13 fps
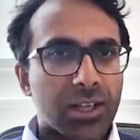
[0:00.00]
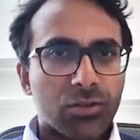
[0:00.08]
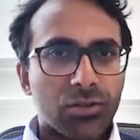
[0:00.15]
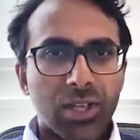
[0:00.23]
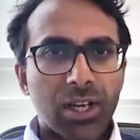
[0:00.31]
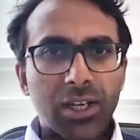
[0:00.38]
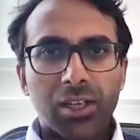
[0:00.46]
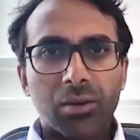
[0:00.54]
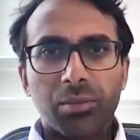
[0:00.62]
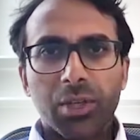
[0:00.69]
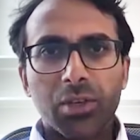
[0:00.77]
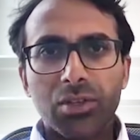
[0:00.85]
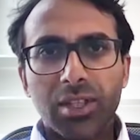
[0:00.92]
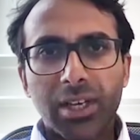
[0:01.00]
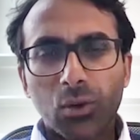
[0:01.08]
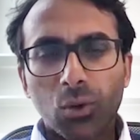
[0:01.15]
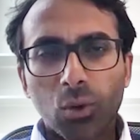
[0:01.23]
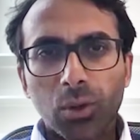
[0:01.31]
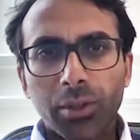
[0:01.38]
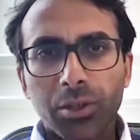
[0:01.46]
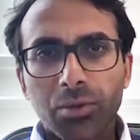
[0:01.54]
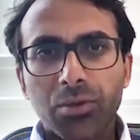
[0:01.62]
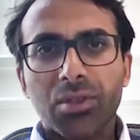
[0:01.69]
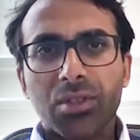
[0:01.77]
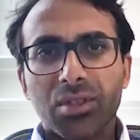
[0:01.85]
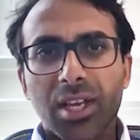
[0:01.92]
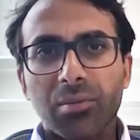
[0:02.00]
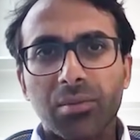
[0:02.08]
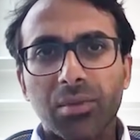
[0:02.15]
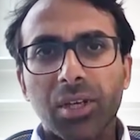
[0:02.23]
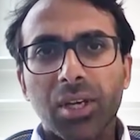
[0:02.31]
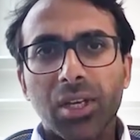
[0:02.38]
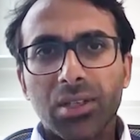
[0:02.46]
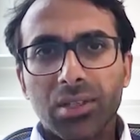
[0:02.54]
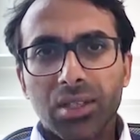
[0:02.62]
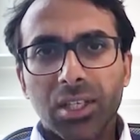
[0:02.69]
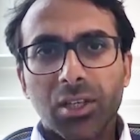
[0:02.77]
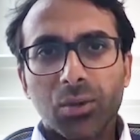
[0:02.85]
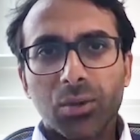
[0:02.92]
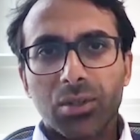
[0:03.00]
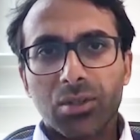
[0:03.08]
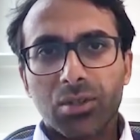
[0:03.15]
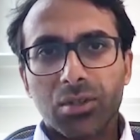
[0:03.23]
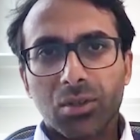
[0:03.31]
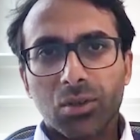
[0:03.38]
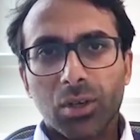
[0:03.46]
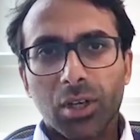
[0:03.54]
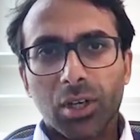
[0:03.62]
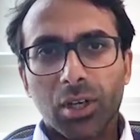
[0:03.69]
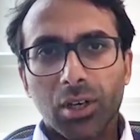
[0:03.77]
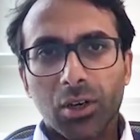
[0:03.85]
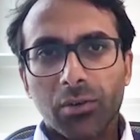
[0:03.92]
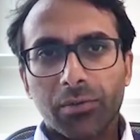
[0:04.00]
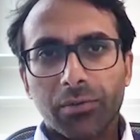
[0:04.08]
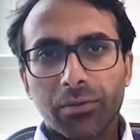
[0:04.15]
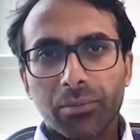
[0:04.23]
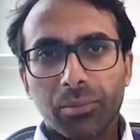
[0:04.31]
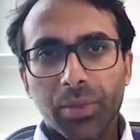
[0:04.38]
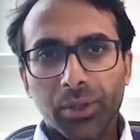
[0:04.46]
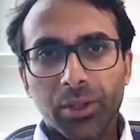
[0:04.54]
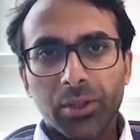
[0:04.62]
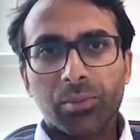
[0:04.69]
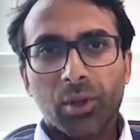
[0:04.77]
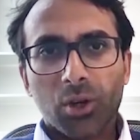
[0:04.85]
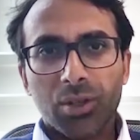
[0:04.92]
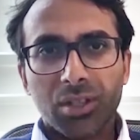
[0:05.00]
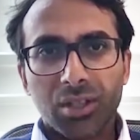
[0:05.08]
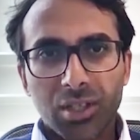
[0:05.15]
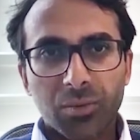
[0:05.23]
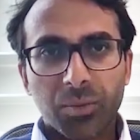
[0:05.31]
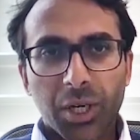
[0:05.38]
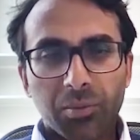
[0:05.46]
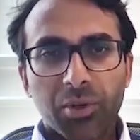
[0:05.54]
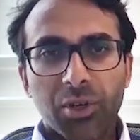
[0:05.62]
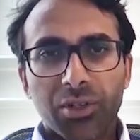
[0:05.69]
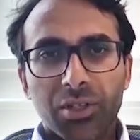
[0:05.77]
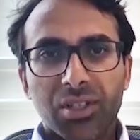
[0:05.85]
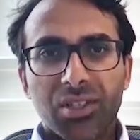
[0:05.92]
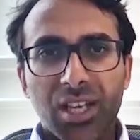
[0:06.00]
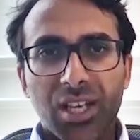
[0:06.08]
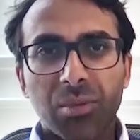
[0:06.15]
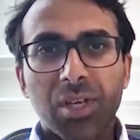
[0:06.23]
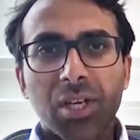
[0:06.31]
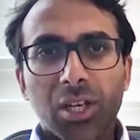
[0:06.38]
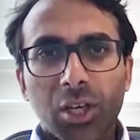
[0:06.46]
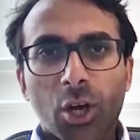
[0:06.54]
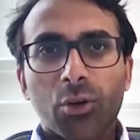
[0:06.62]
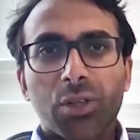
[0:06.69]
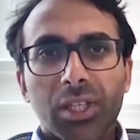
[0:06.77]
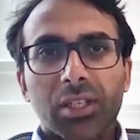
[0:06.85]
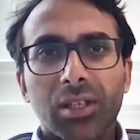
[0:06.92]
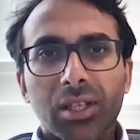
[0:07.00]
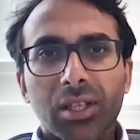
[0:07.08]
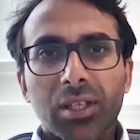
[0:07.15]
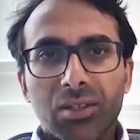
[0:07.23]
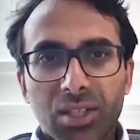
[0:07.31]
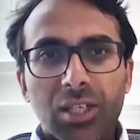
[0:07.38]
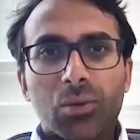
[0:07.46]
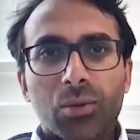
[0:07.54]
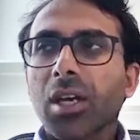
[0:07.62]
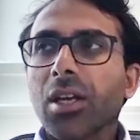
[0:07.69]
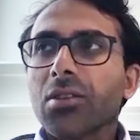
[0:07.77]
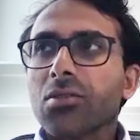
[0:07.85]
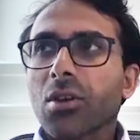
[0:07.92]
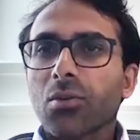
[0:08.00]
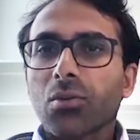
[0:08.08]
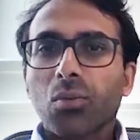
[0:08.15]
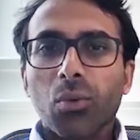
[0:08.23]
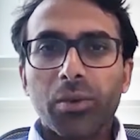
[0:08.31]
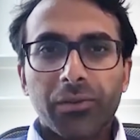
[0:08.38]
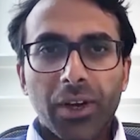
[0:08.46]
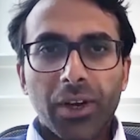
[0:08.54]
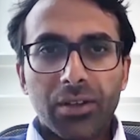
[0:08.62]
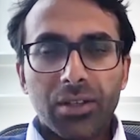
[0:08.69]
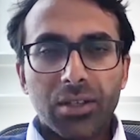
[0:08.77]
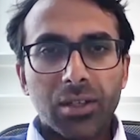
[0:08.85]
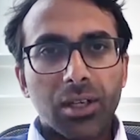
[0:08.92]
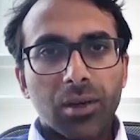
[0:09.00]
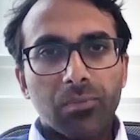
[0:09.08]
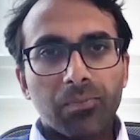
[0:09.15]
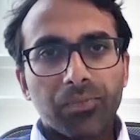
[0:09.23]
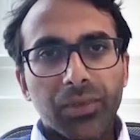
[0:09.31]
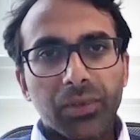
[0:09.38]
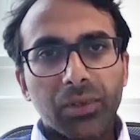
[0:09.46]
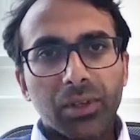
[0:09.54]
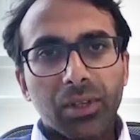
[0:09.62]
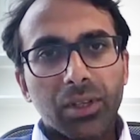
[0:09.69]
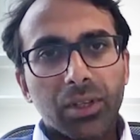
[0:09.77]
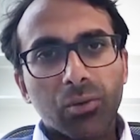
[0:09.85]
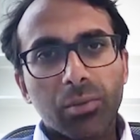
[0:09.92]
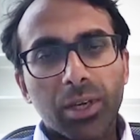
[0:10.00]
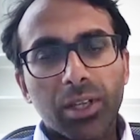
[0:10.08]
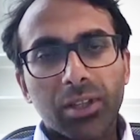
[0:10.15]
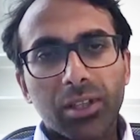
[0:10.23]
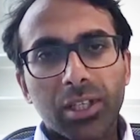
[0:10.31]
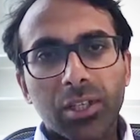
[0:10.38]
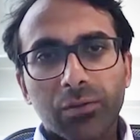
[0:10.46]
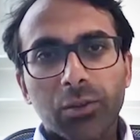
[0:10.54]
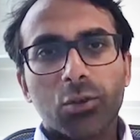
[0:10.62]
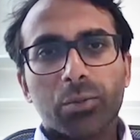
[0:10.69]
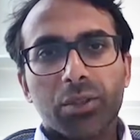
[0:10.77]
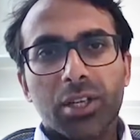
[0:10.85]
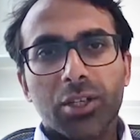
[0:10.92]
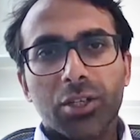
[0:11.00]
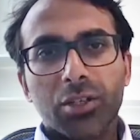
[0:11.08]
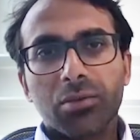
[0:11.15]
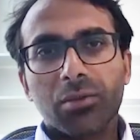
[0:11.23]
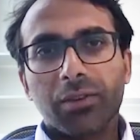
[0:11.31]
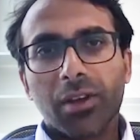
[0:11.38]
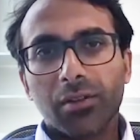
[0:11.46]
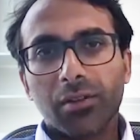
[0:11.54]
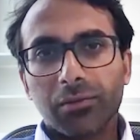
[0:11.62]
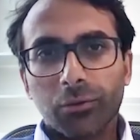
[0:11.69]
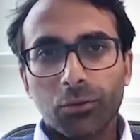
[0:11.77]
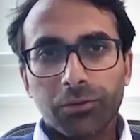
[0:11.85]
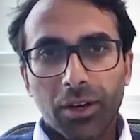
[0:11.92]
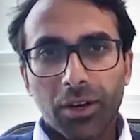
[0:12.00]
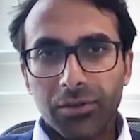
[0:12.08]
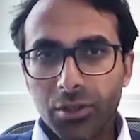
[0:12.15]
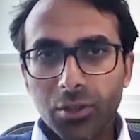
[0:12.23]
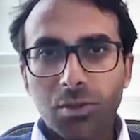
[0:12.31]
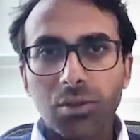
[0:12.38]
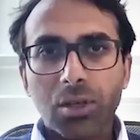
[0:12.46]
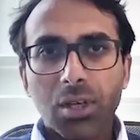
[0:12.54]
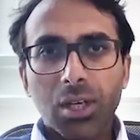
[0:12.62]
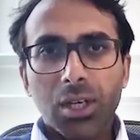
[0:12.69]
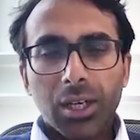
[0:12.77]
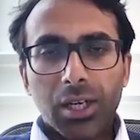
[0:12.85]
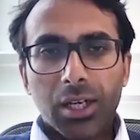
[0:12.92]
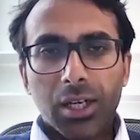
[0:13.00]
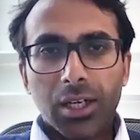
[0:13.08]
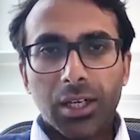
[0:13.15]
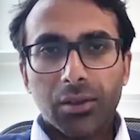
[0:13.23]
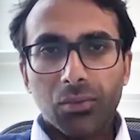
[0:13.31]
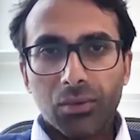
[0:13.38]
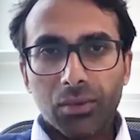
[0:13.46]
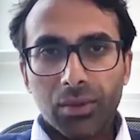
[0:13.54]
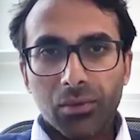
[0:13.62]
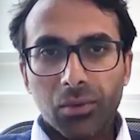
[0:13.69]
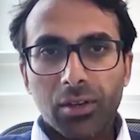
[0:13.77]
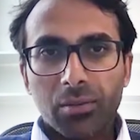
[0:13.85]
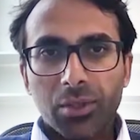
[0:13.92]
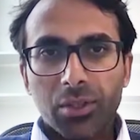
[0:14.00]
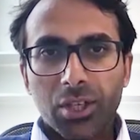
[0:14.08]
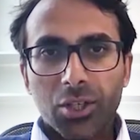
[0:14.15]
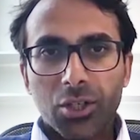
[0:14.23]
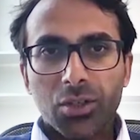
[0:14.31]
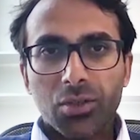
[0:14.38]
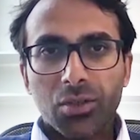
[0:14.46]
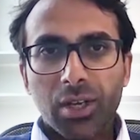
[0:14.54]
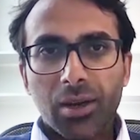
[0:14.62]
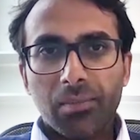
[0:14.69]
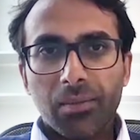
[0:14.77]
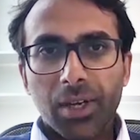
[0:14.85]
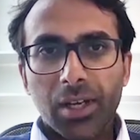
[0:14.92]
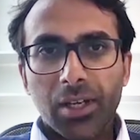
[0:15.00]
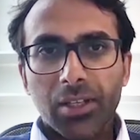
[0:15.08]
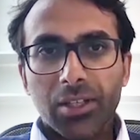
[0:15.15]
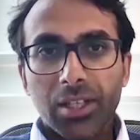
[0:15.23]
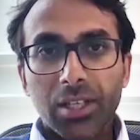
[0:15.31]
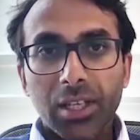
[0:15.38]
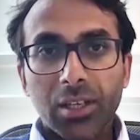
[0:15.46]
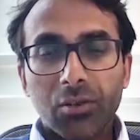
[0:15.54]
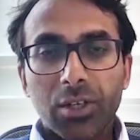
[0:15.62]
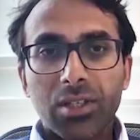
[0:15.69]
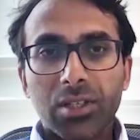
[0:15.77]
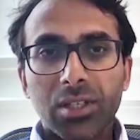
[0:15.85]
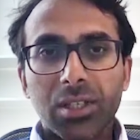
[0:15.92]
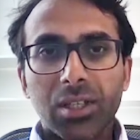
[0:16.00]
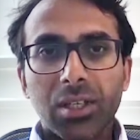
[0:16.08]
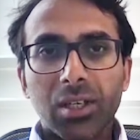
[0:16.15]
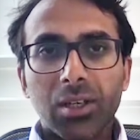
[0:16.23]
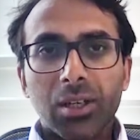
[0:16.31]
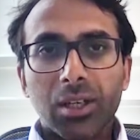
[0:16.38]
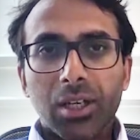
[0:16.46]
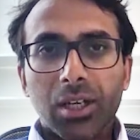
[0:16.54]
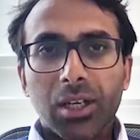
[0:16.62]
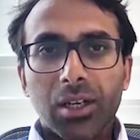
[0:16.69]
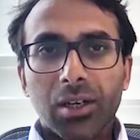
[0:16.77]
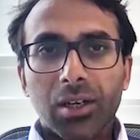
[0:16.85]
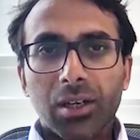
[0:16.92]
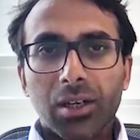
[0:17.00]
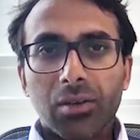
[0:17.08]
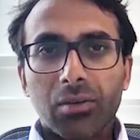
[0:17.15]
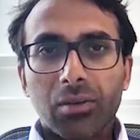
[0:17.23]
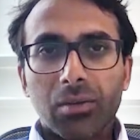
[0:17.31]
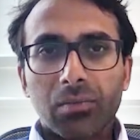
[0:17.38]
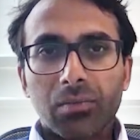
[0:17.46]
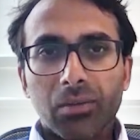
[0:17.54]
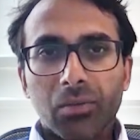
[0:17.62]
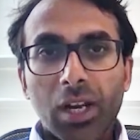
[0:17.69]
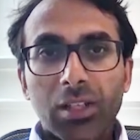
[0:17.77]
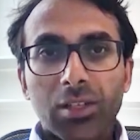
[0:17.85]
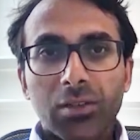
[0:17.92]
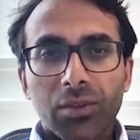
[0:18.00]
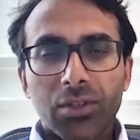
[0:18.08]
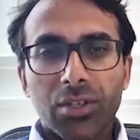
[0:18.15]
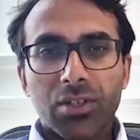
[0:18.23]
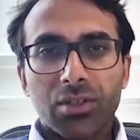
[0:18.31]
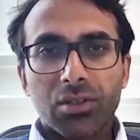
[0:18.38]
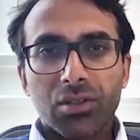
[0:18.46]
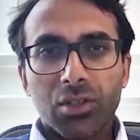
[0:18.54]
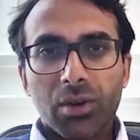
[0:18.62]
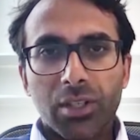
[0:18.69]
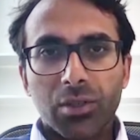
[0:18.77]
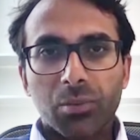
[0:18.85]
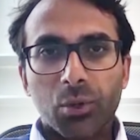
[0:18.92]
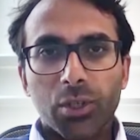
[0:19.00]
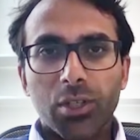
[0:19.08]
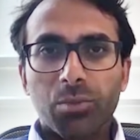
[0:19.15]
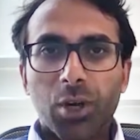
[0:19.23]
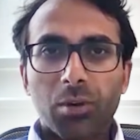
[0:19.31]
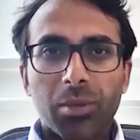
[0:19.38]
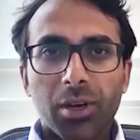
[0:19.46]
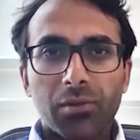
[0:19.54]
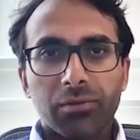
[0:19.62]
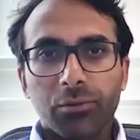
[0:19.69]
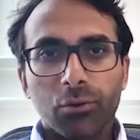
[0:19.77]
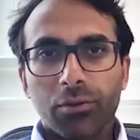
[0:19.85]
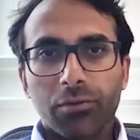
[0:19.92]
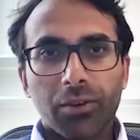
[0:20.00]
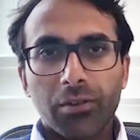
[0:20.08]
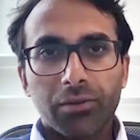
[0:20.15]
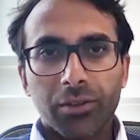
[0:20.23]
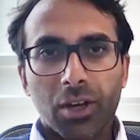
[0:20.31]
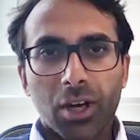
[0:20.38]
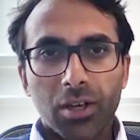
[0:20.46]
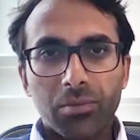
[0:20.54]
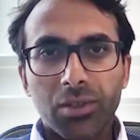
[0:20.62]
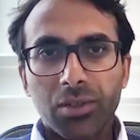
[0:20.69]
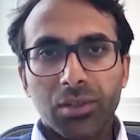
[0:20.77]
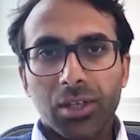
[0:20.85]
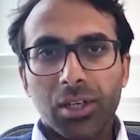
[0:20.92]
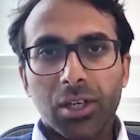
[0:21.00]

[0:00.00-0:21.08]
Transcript: AstraZeneca, because they all use the same sequence uh, of building blocks in the spike protein, the same coding sequence. So what we found is that, um, you know, we made the individual mutations. We found that 452 uh, one of the mutations um, uh, did increase the uh, relative resistance to antibodies by about four or five times,